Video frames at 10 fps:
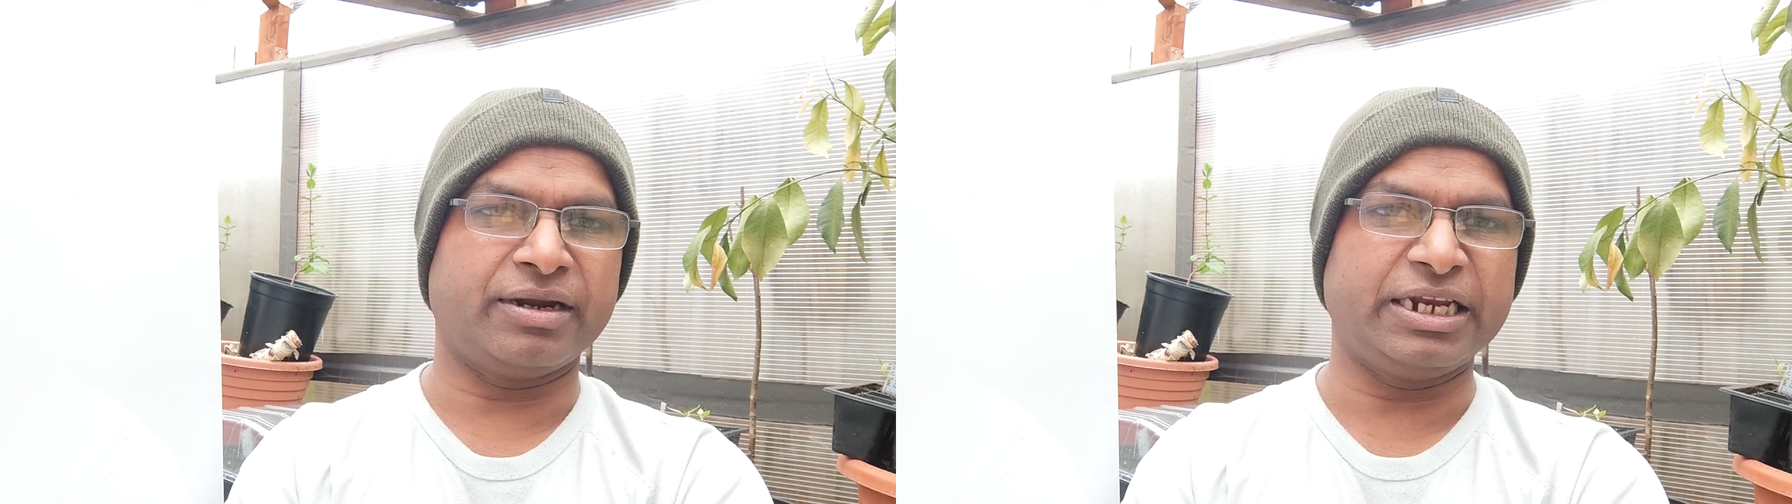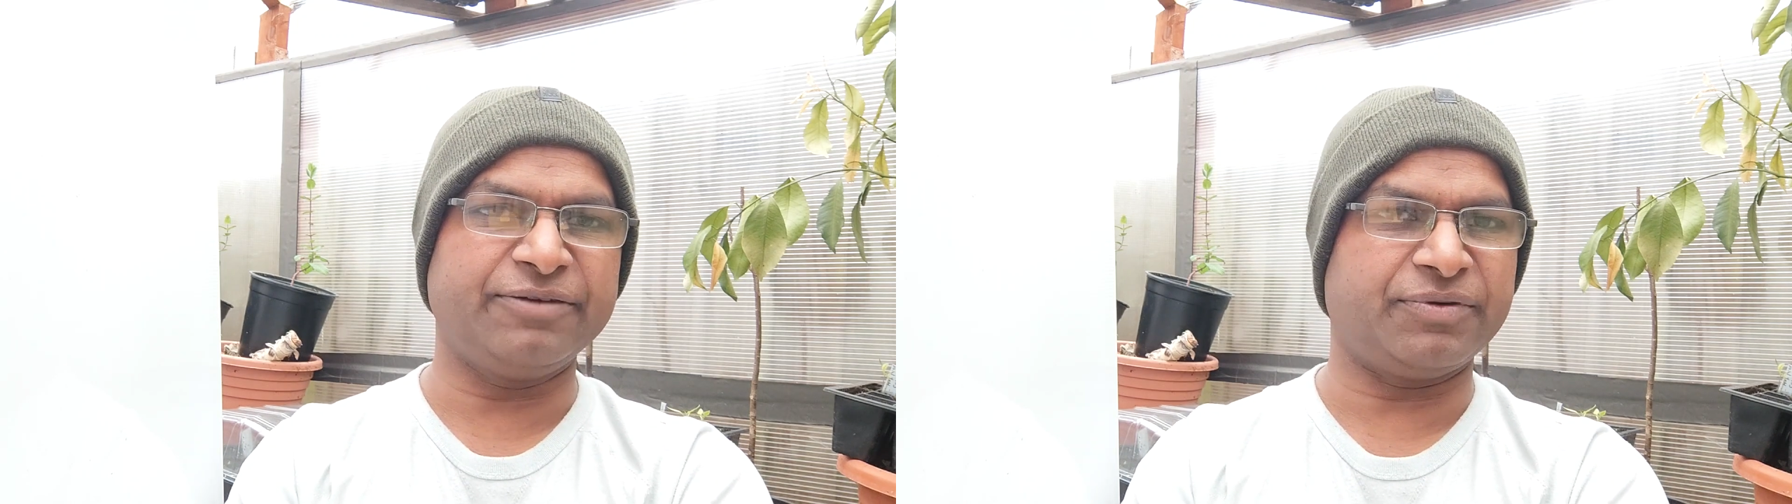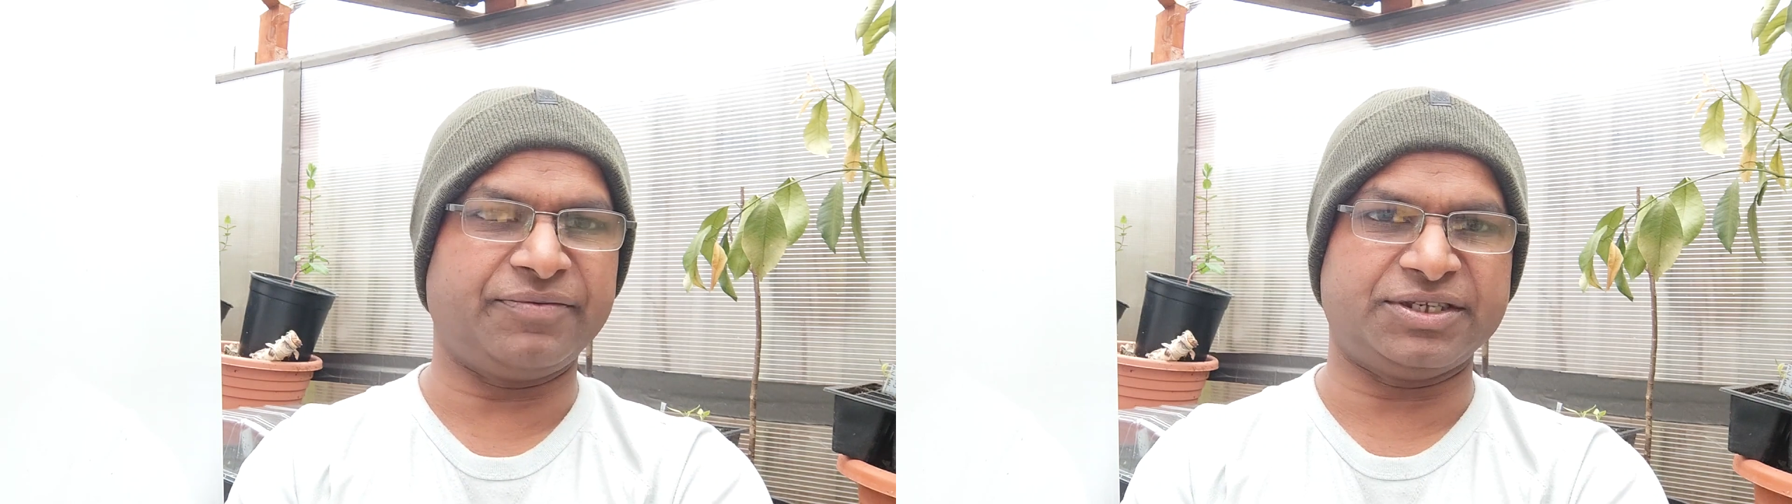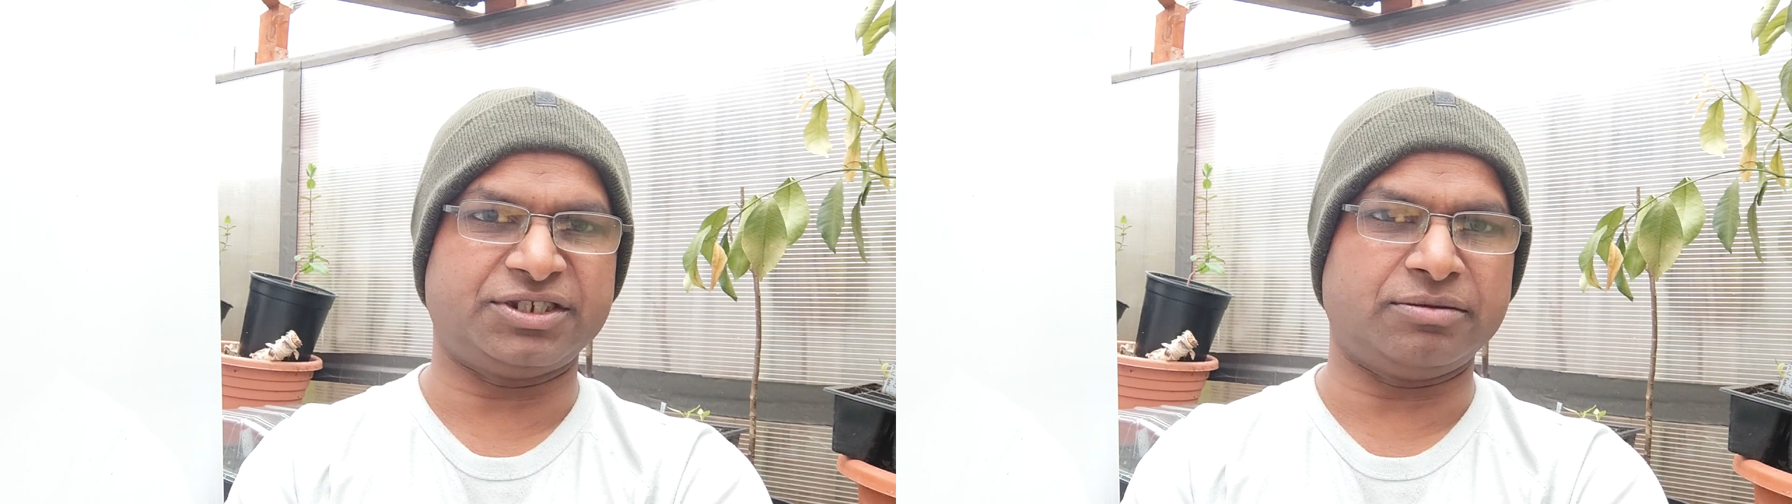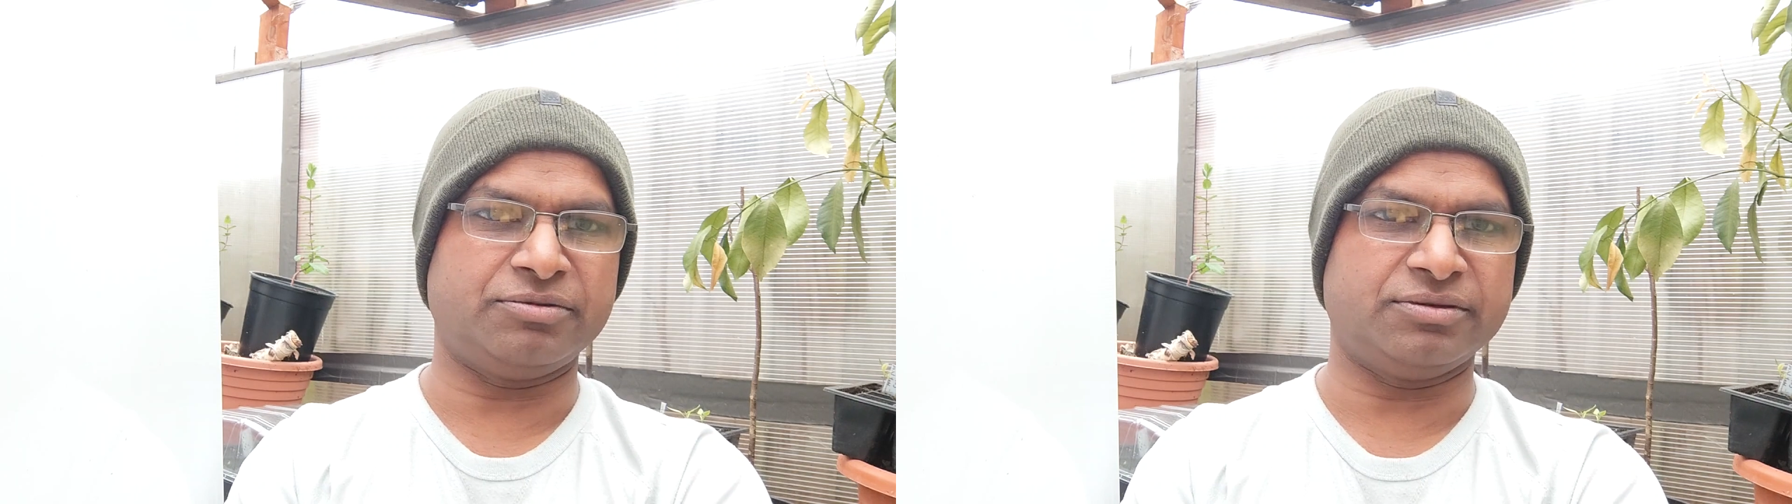leafy
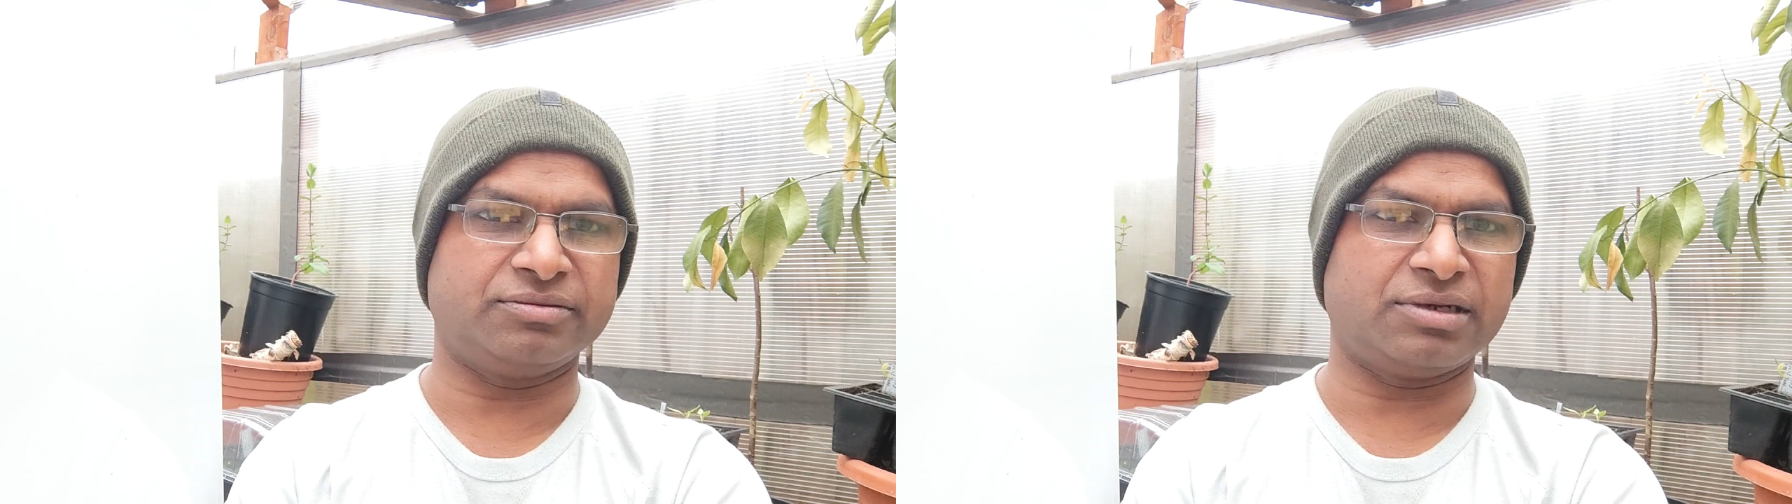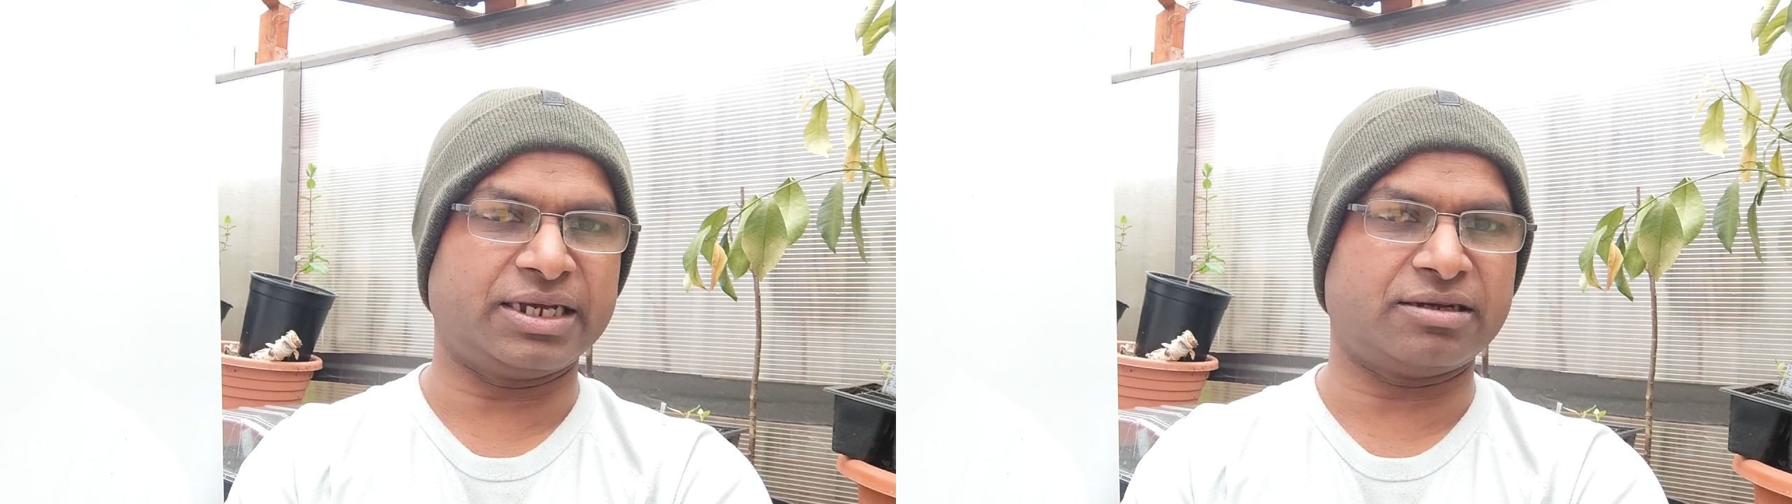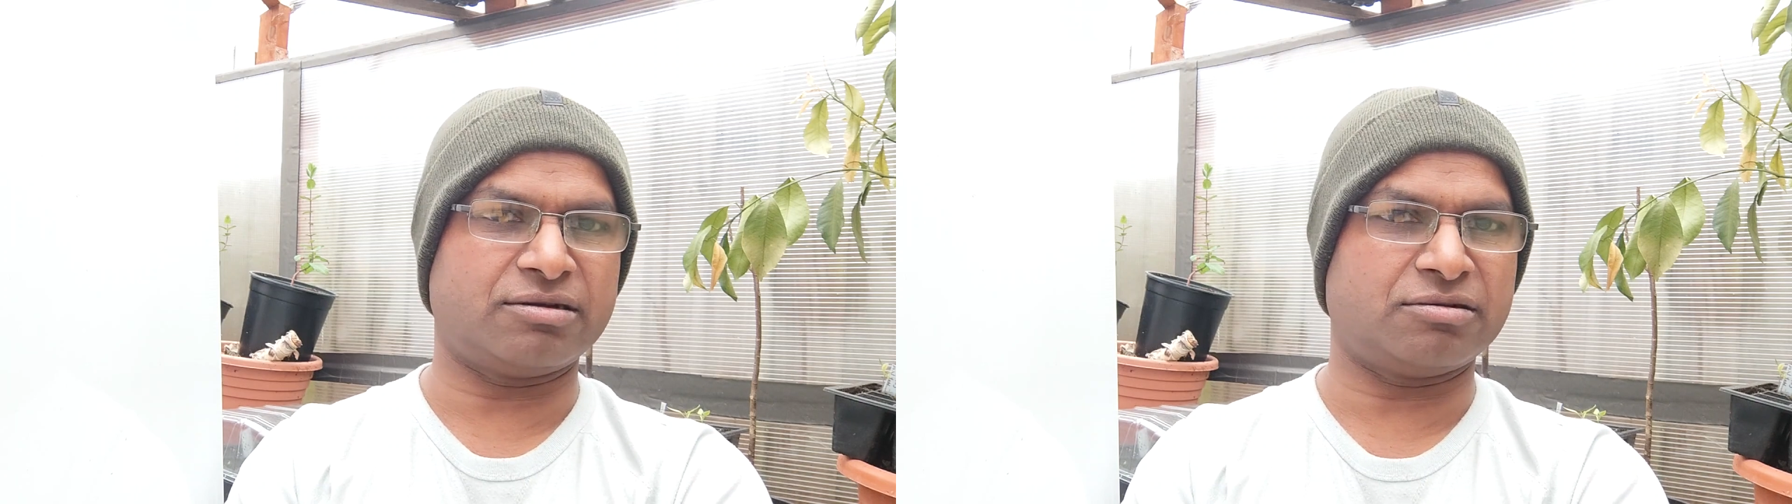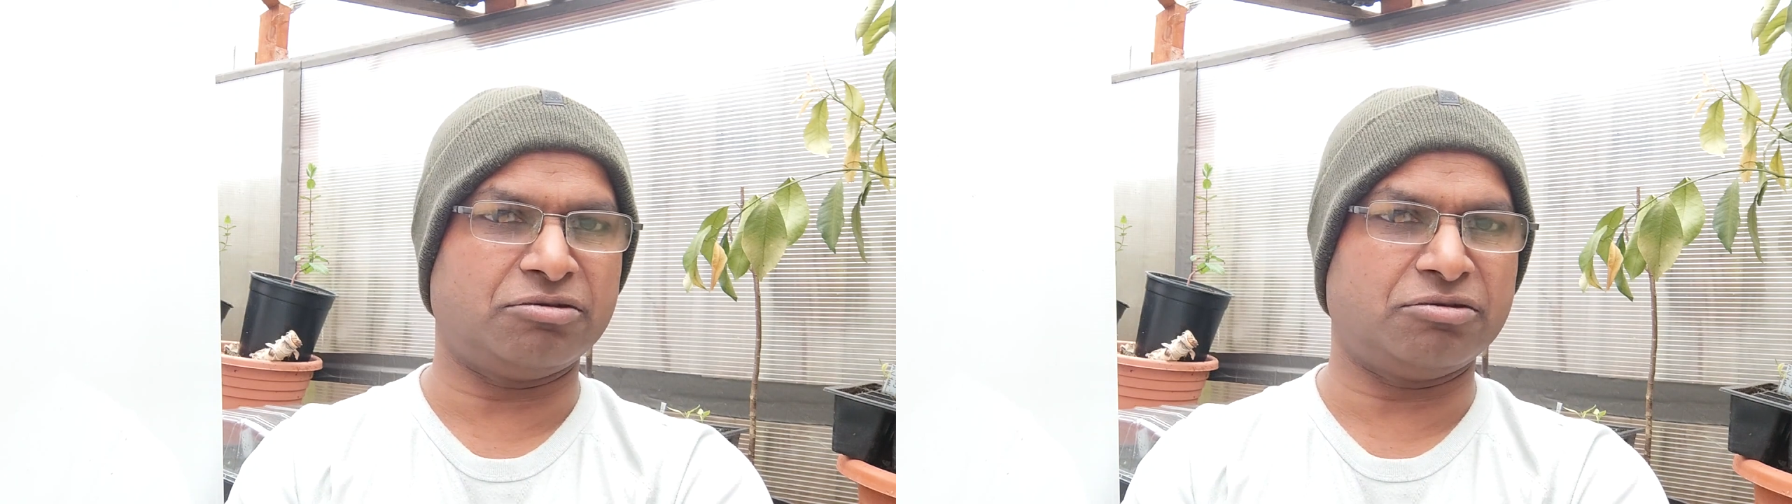vegetables like